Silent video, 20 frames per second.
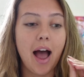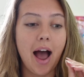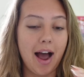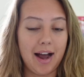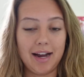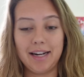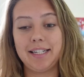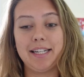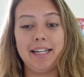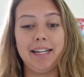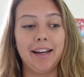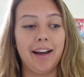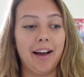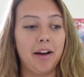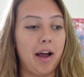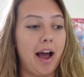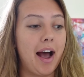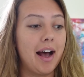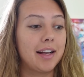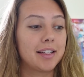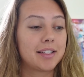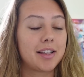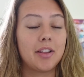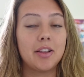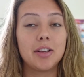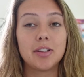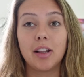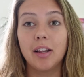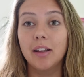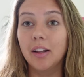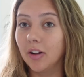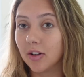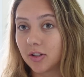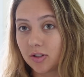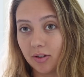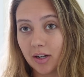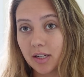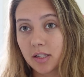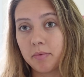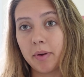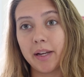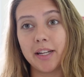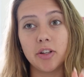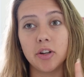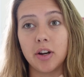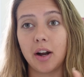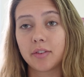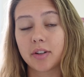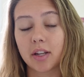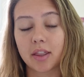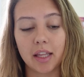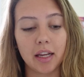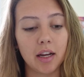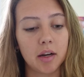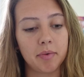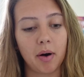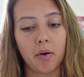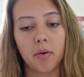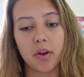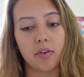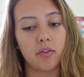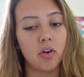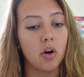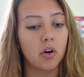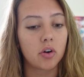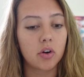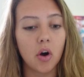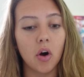idea, as there's loads of recipes. You don't have to think about what you've got to